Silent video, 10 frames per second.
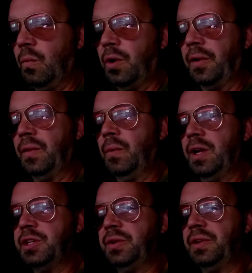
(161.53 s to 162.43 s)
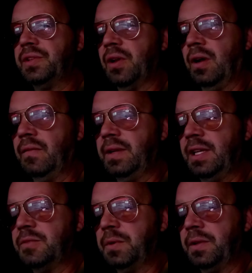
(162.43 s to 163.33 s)
One of the ways you can solve
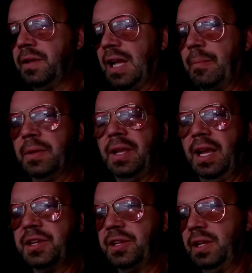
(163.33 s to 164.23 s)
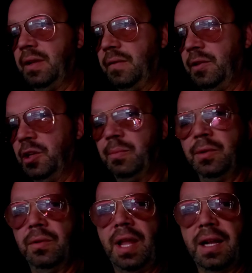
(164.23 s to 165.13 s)
it is with the application of a little
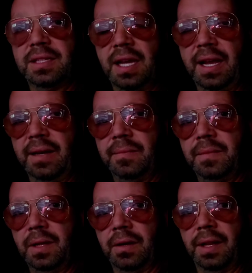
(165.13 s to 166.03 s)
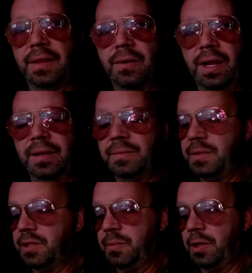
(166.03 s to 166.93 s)
blue Loctite on the thread.
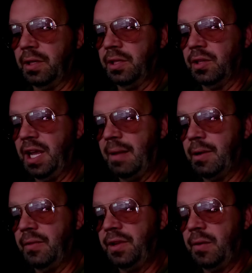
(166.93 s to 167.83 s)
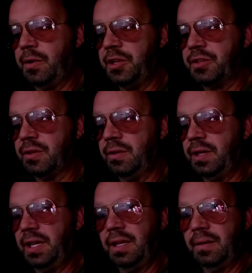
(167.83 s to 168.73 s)
Just put a little dab on there when you
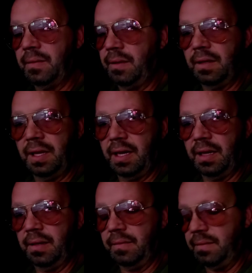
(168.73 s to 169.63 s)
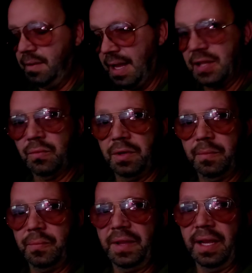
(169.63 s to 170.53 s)
screw it in, and then that's
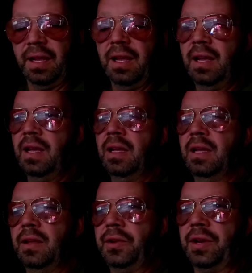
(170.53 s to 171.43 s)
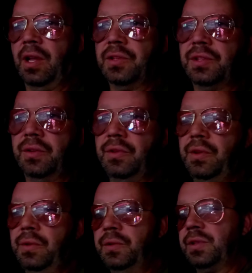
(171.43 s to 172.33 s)
one thing. You can also
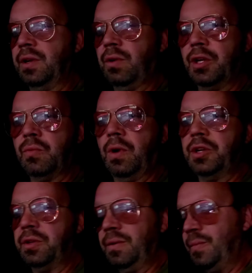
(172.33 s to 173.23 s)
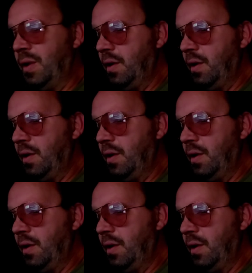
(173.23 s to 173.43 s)
use a crush washer.